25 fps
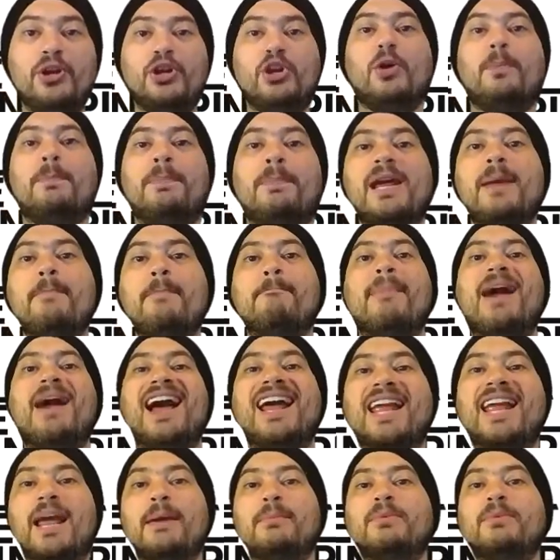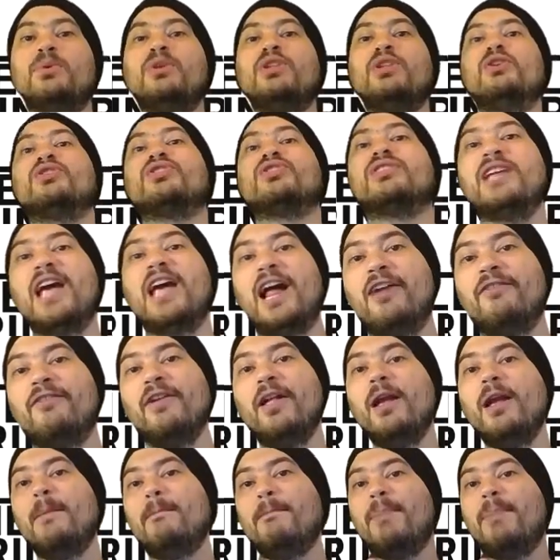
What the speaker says: You're playing mind games with yourself